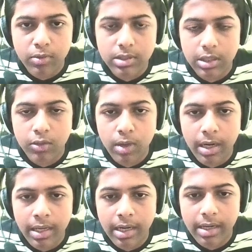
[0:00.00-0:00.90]
suppose
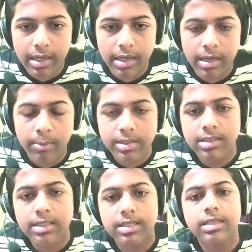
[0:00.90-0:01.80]
you are in a
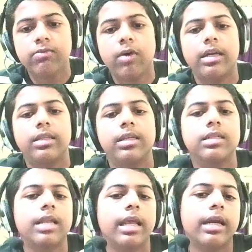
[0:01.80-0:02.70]
tunnel, means this is
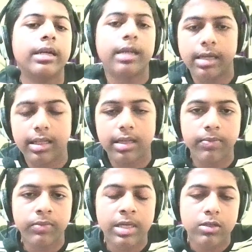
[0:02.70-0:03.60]
what, this is like a
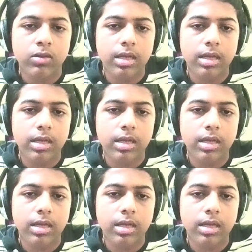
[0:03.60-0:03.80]
tunnel.